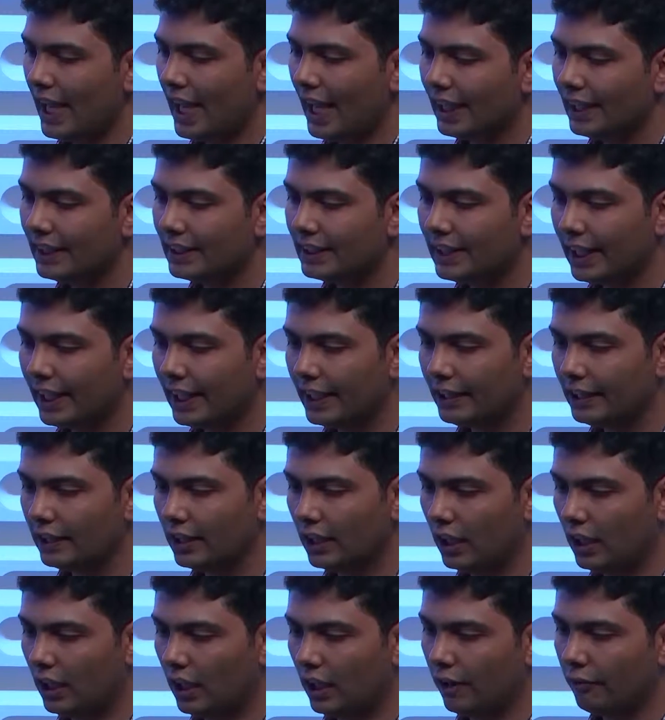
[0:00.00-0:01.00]
And then
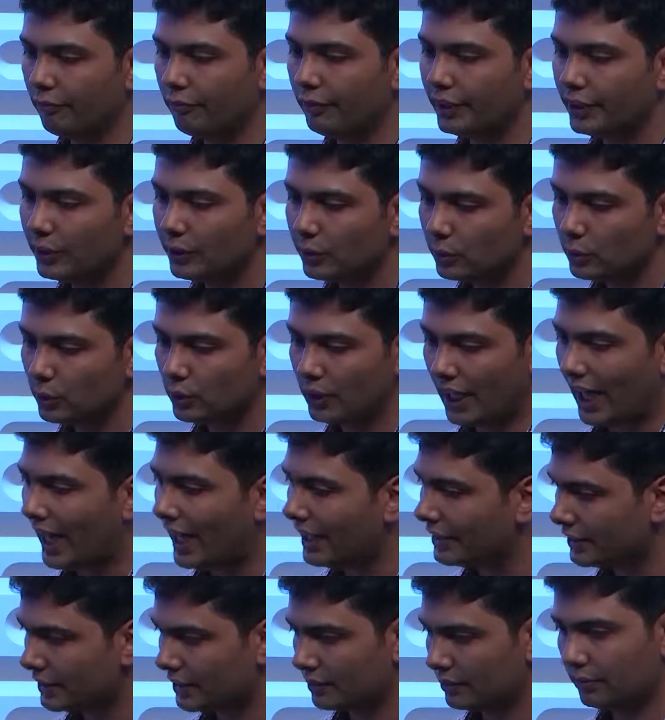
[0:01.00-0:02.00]
uh, we use
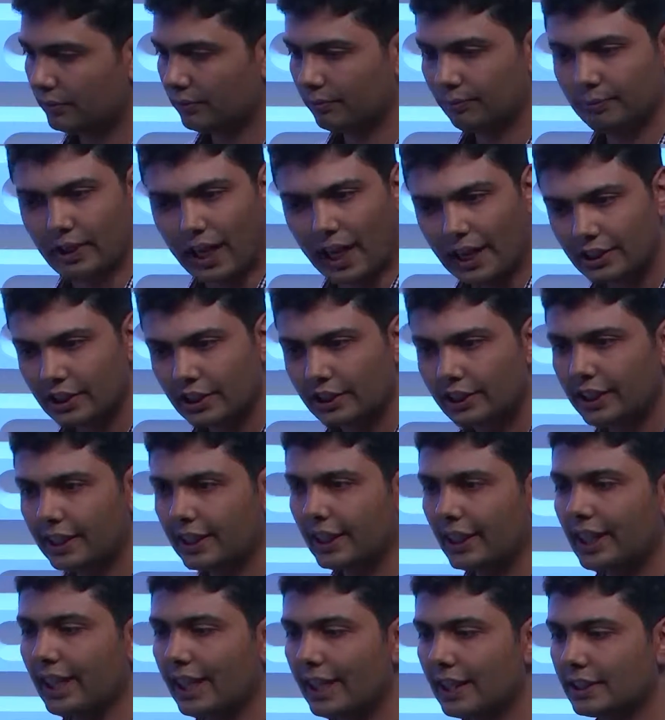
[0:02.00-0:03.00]
Azure, Azure
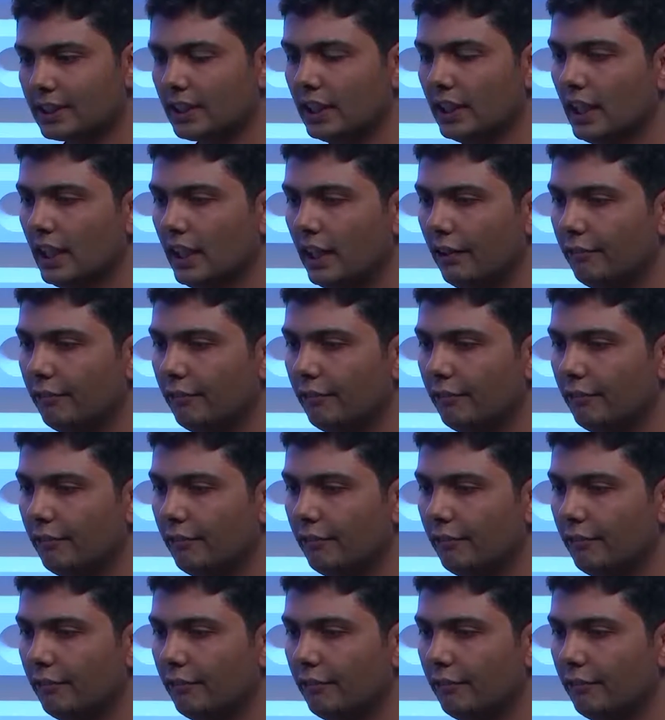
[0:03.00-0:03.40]
Data Lakes,